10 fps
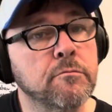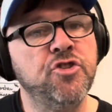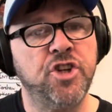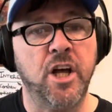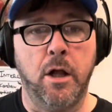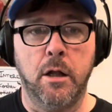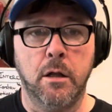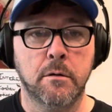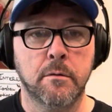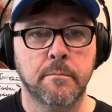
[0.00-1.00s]
Chill.
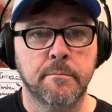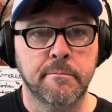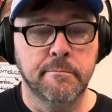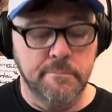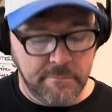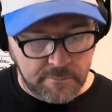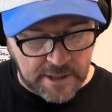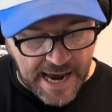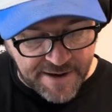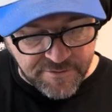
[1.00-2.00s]

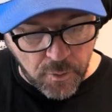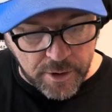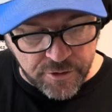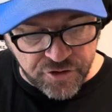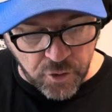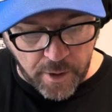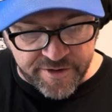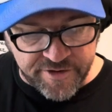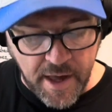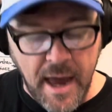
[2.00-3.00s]
You have no other
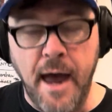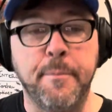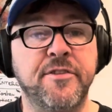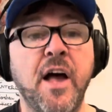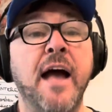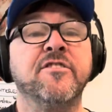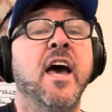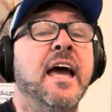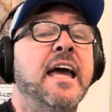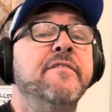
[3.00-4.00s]
choice. And besides,
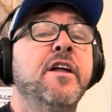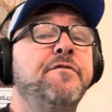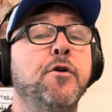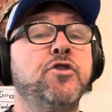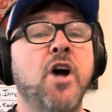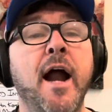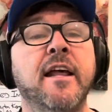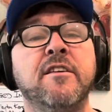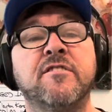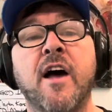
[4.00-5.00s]
even if
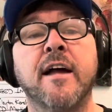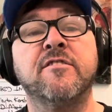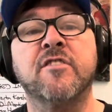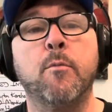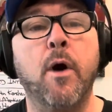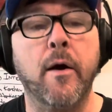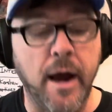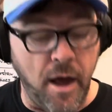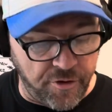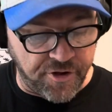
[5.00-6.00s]
Ohtani signs somewhere
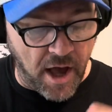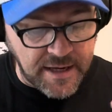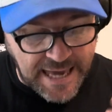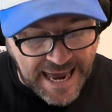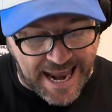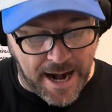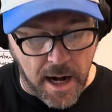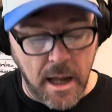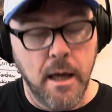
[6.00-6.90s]
else, again,